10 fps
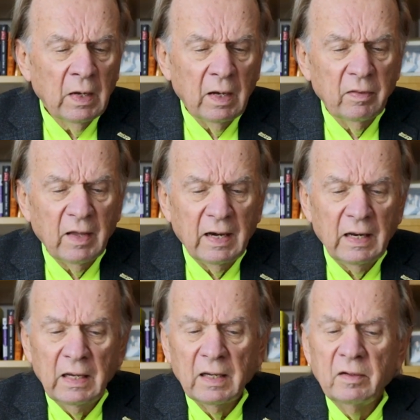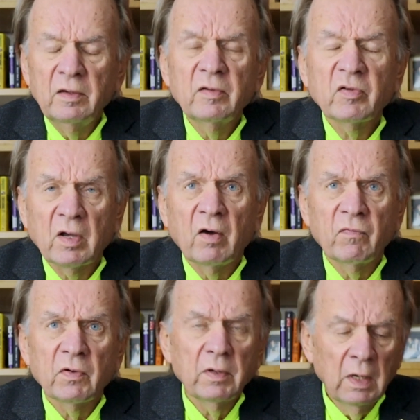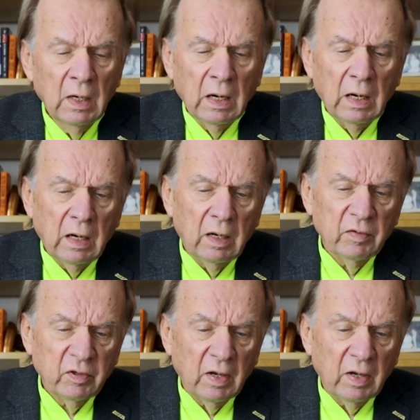and that he had discovered uh,